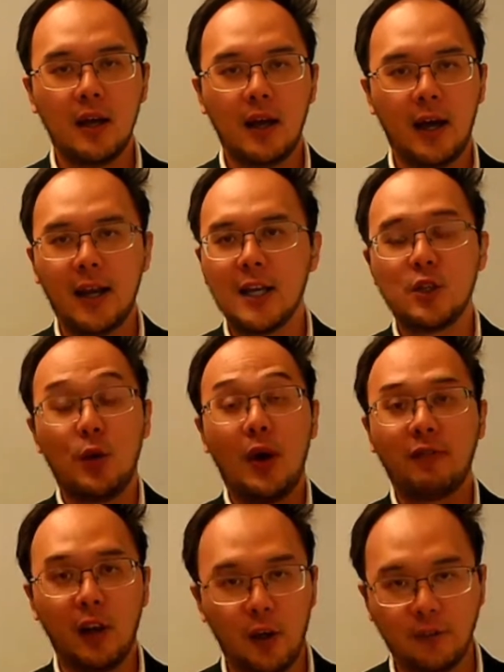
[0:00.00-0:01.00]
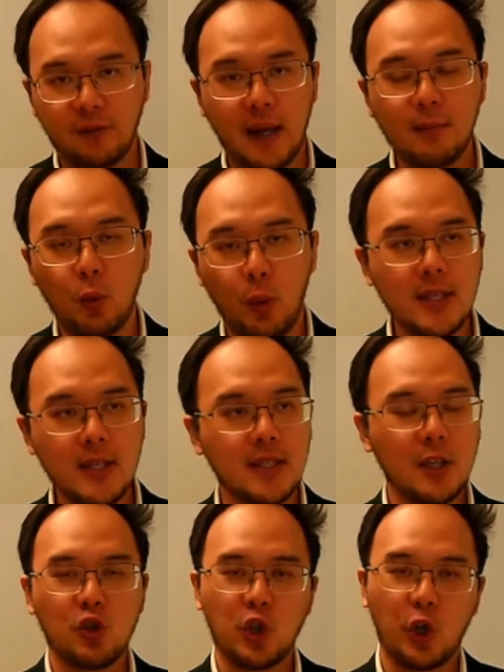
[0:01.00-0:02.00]
unless you have a lot of time to waste,
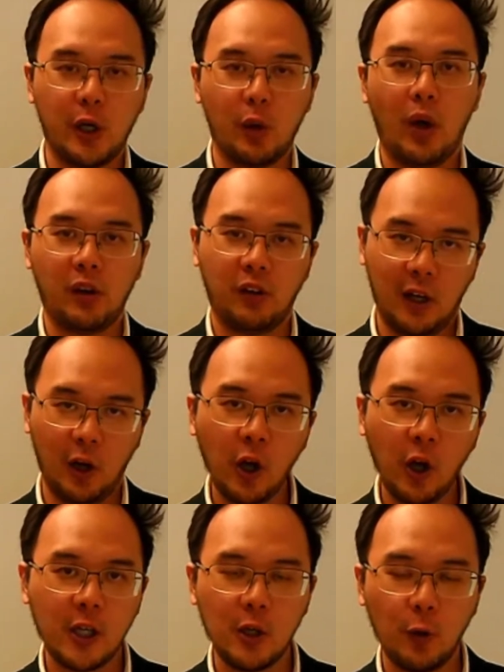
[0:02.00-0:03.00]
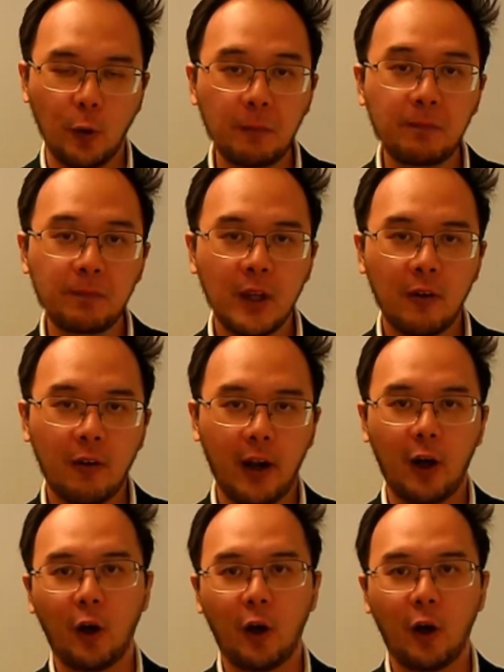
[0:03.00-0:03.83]
then you join the one with the longer queue, right?